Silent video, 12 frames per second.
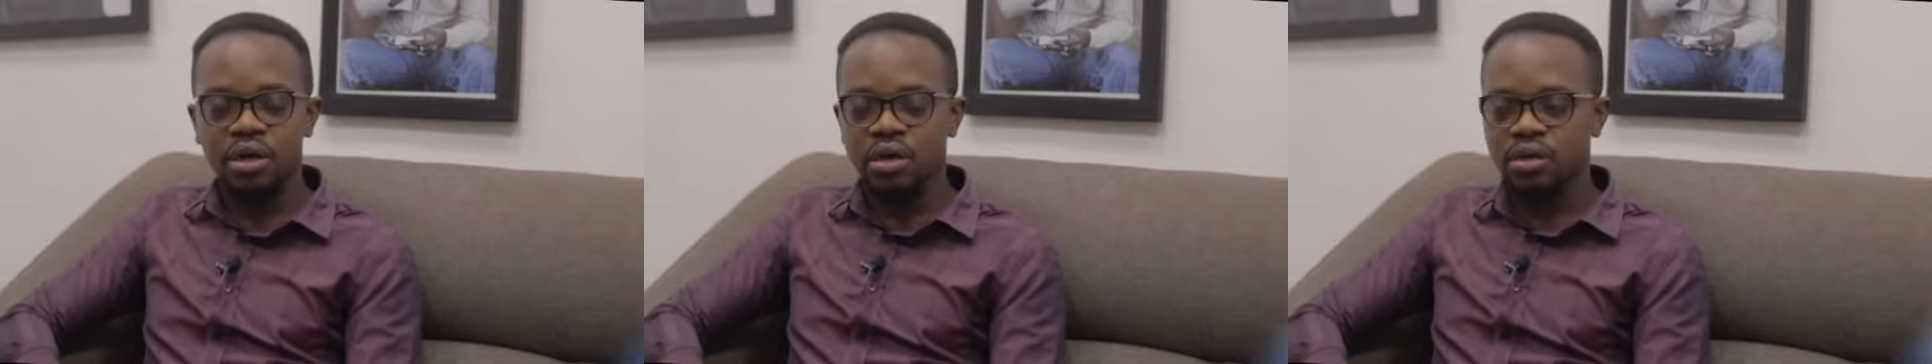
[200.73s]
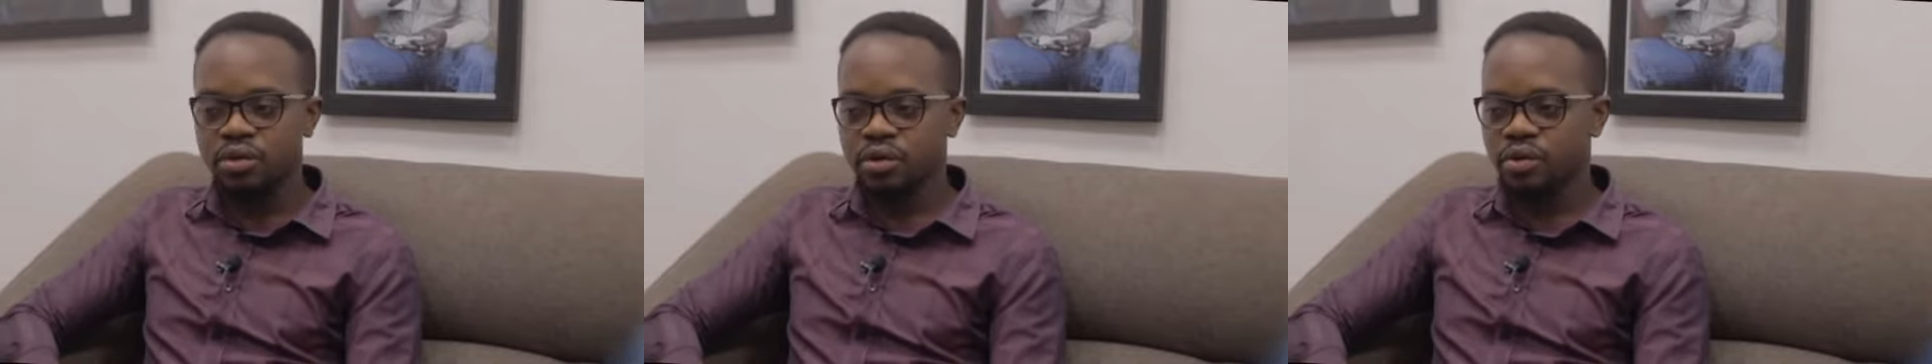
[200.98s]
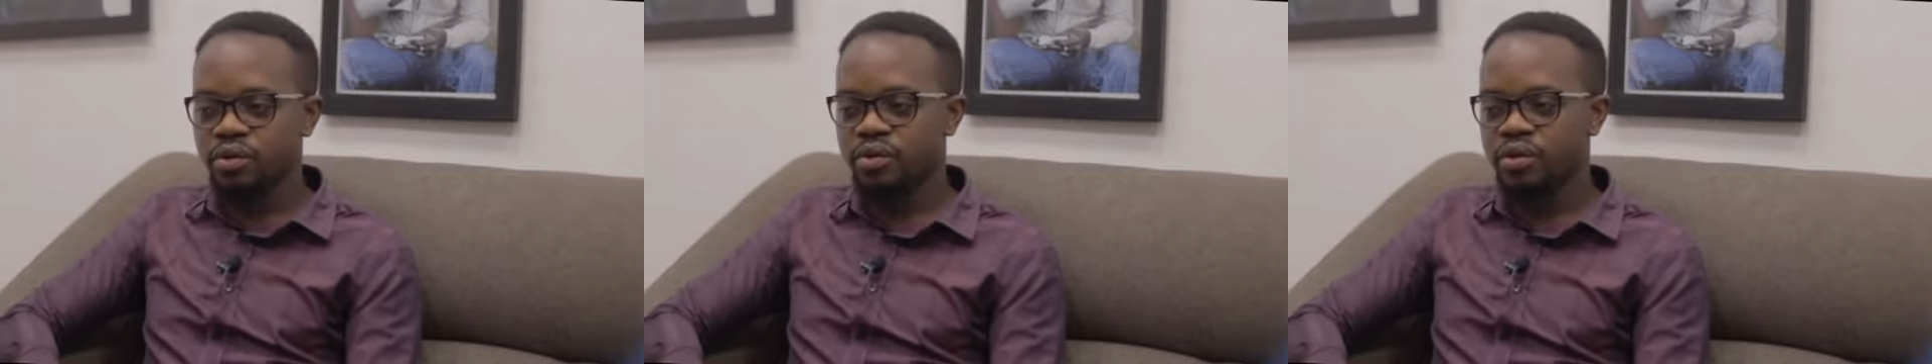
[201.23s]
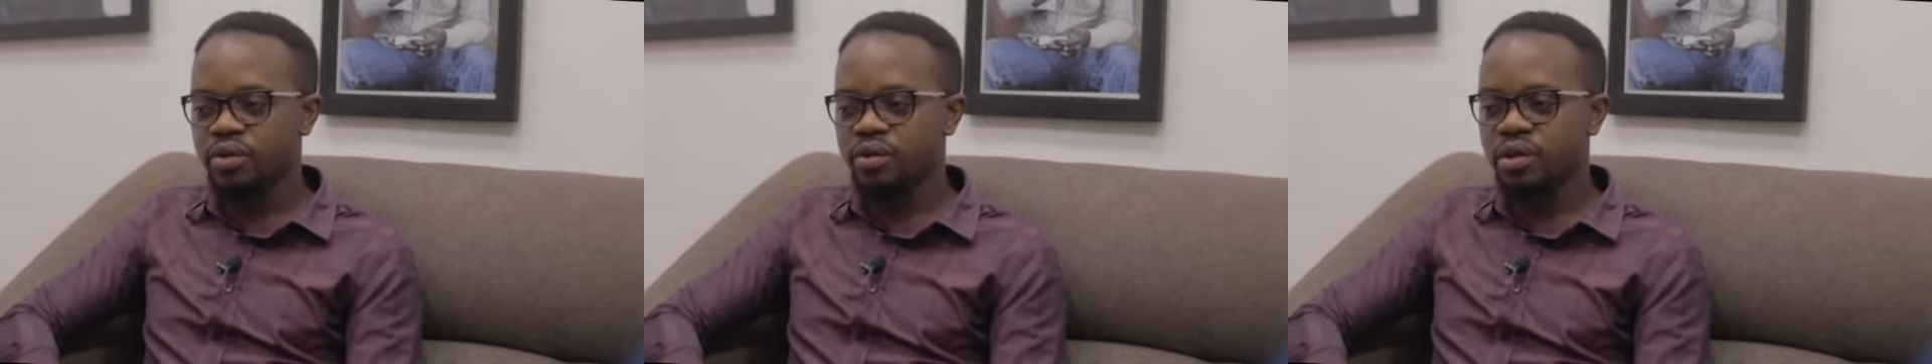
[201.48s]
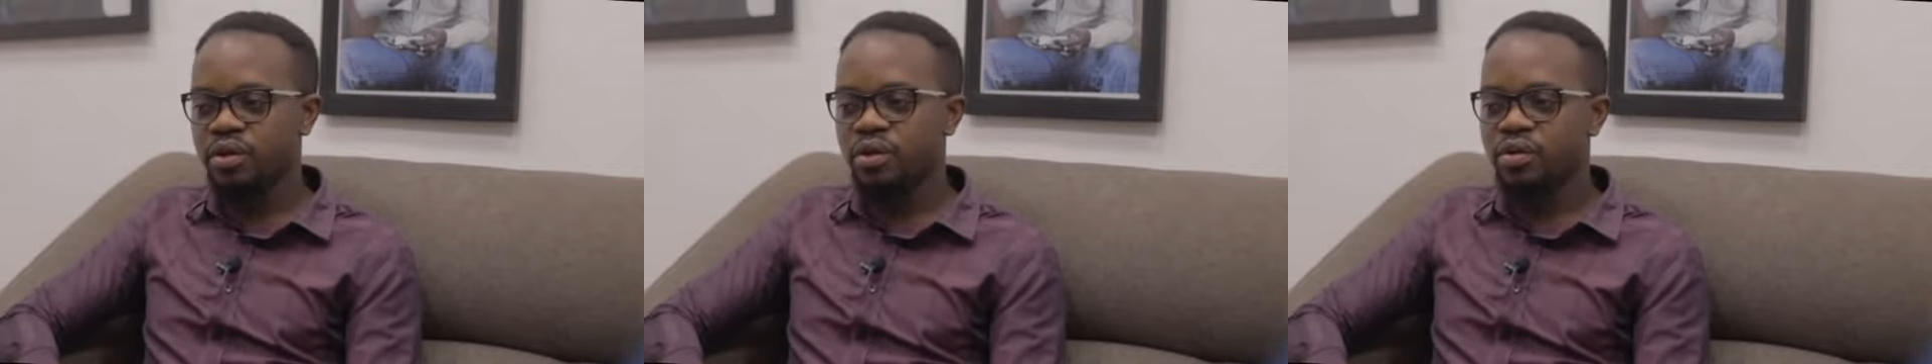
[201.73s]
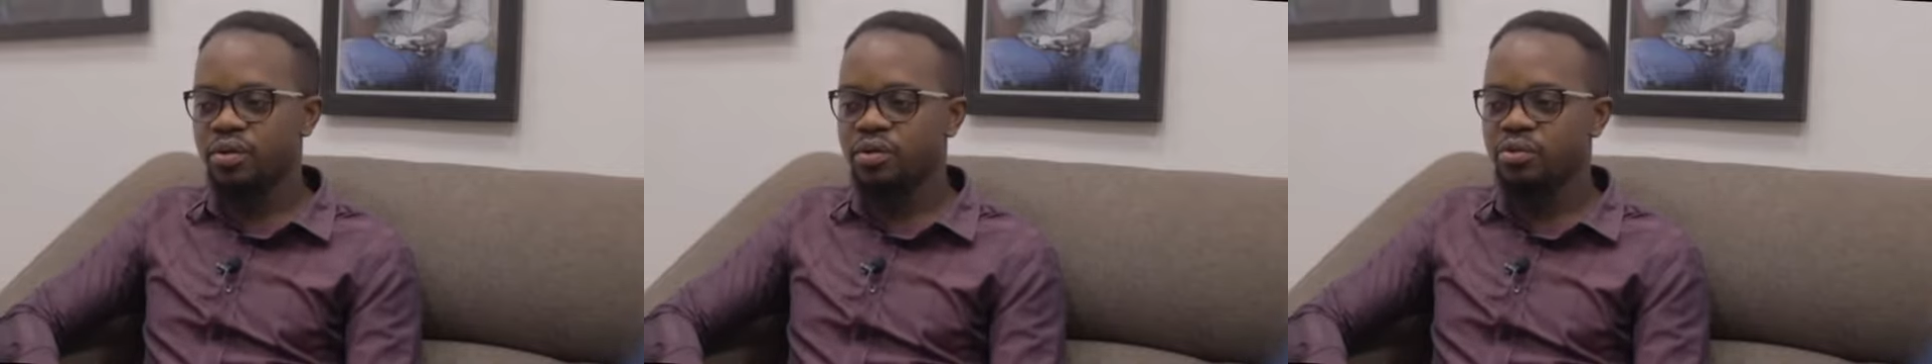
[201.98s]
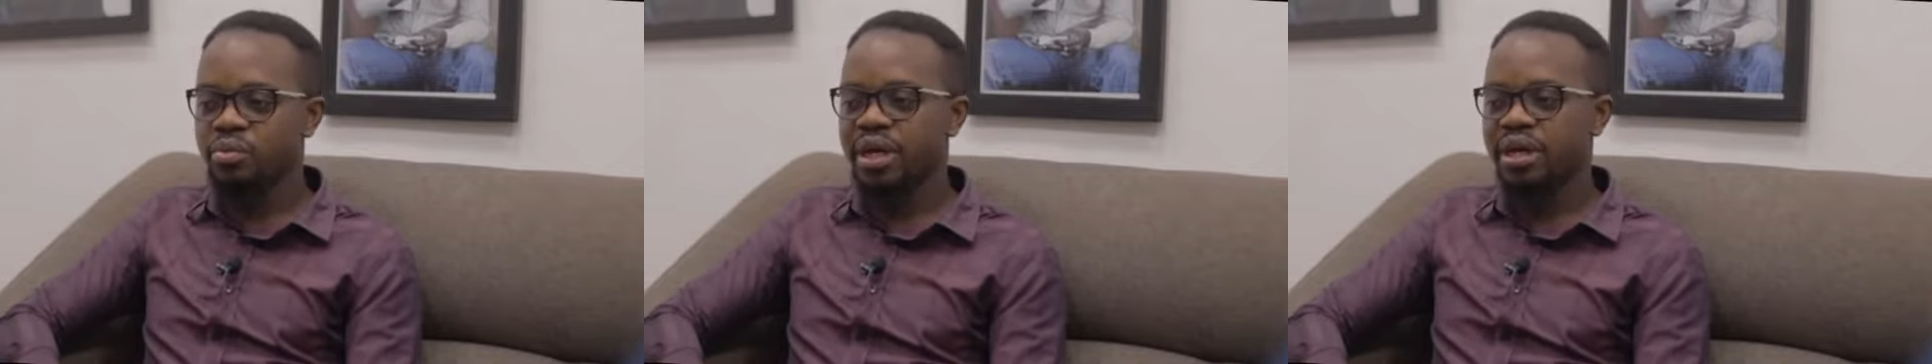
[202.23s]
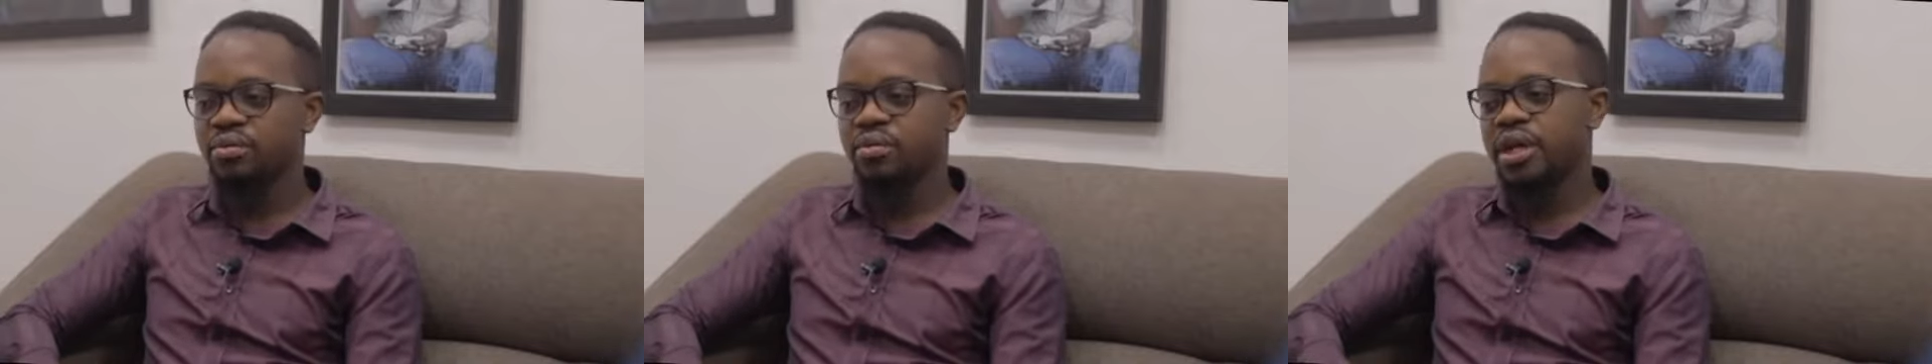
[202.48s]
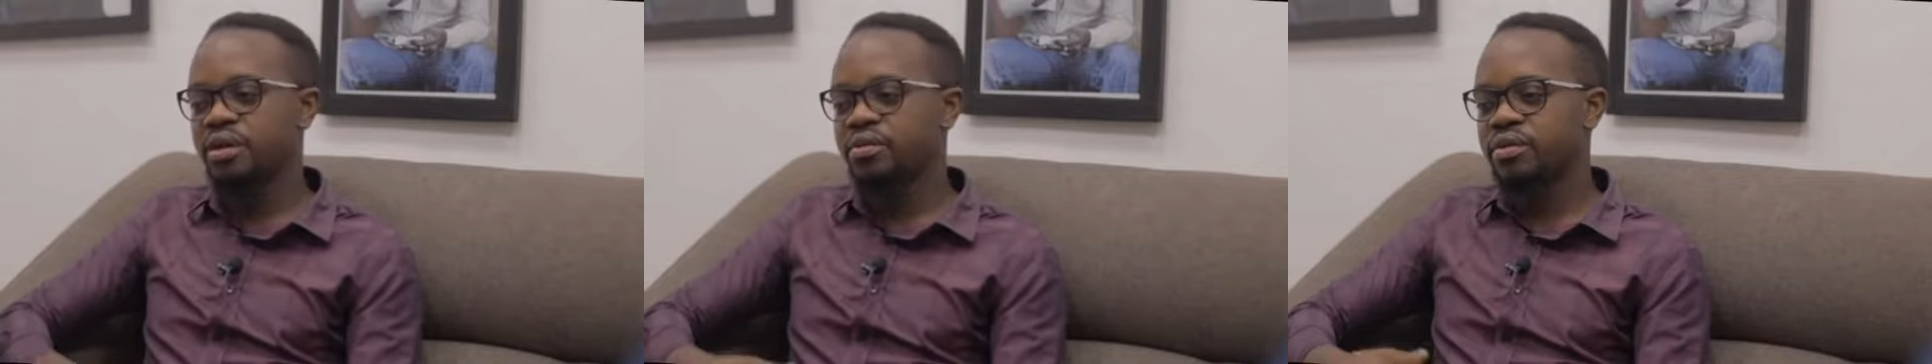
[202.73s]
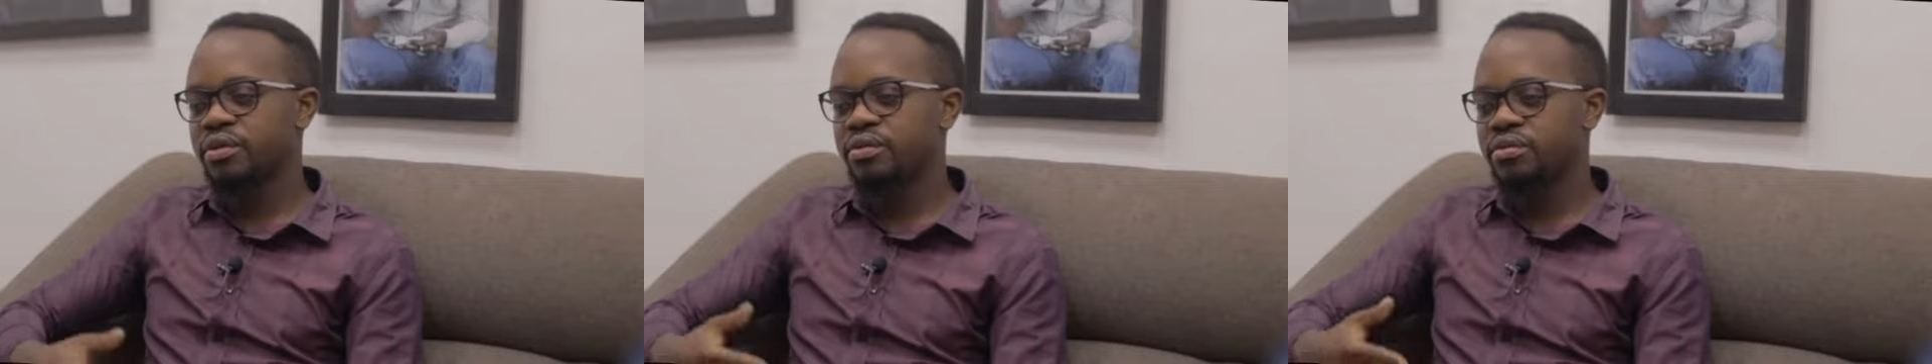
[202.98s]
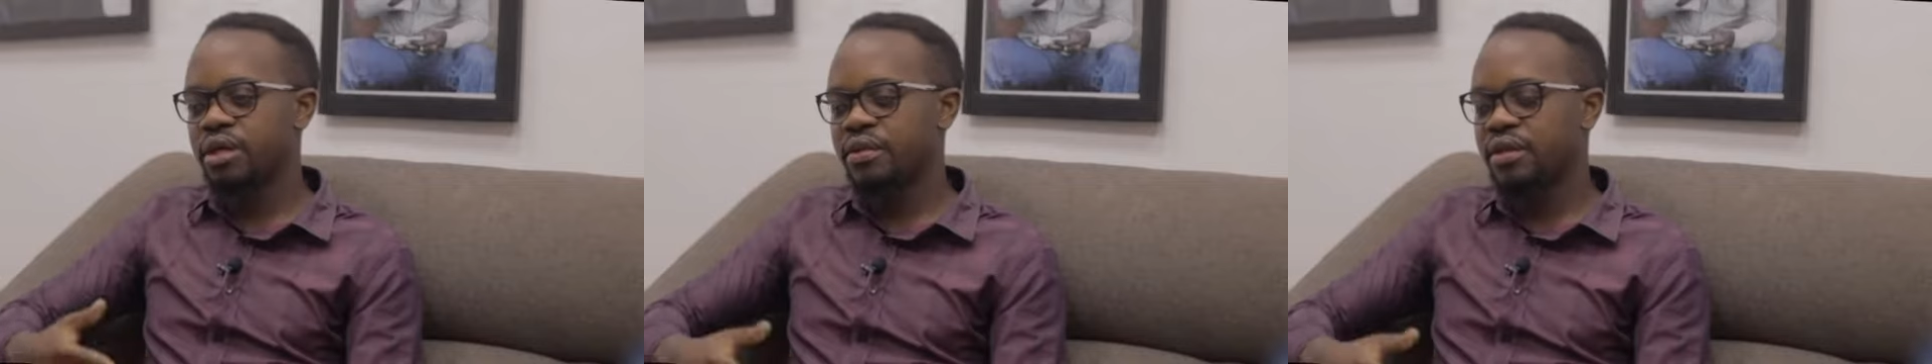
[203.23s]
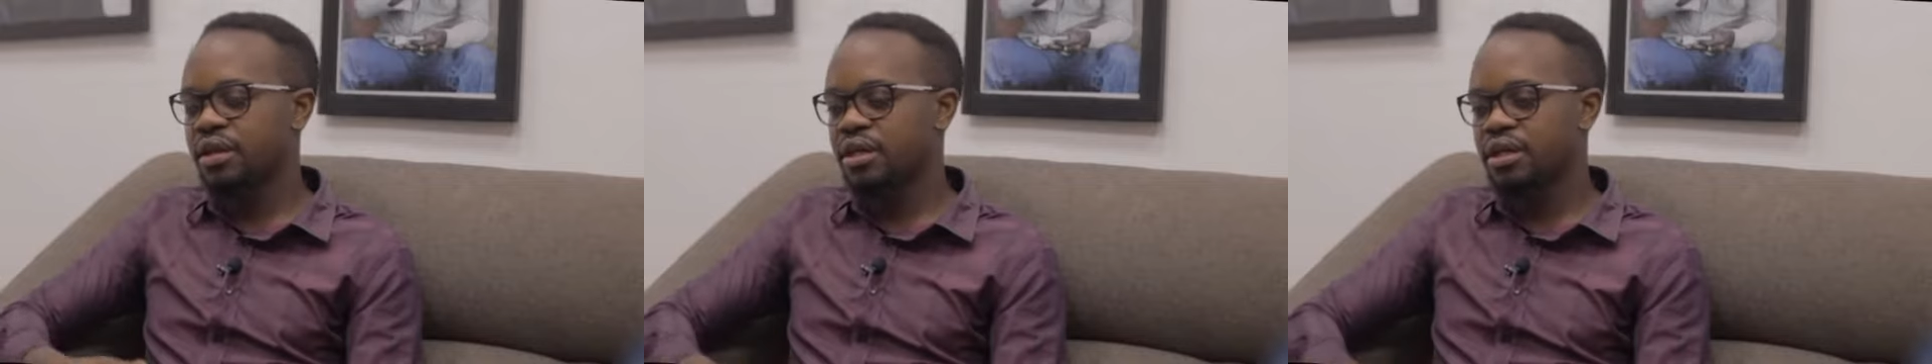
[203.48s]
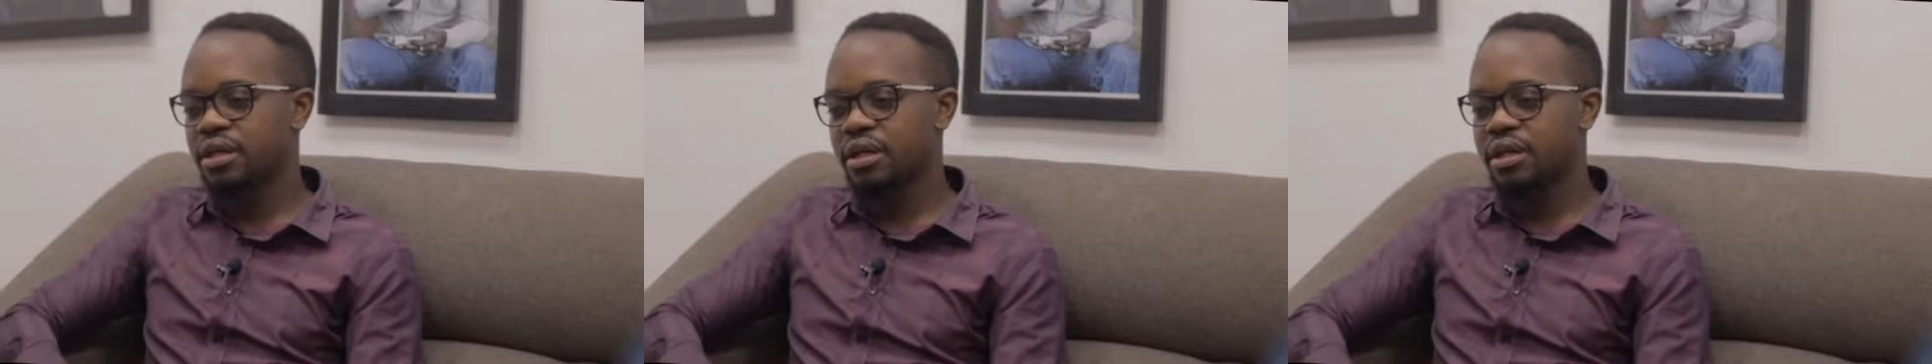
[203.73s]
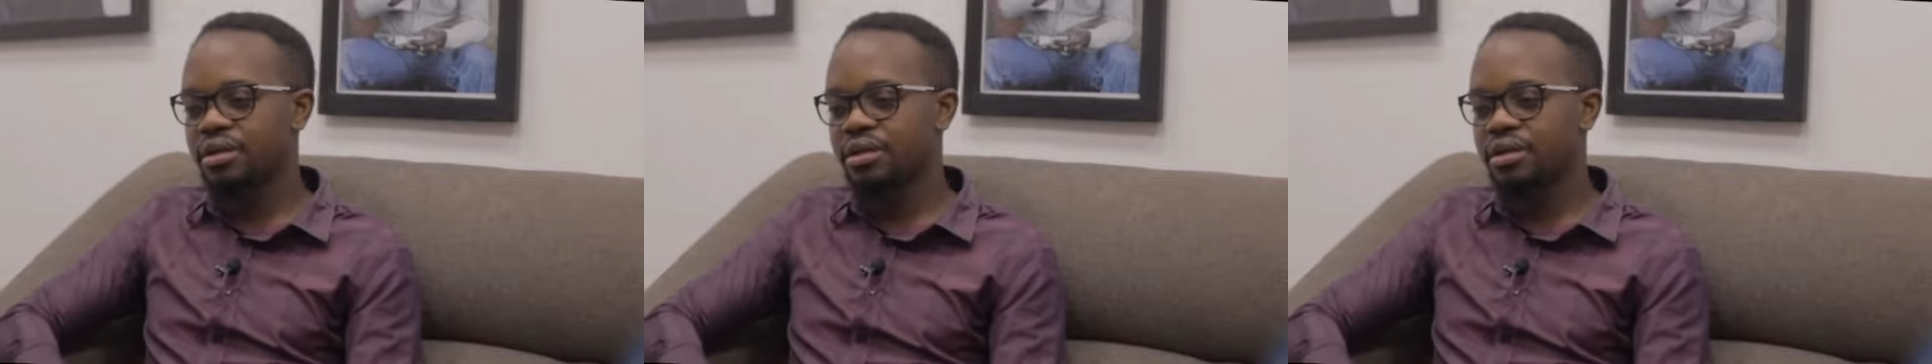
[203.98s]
you know, so it all goes back when I was, I think,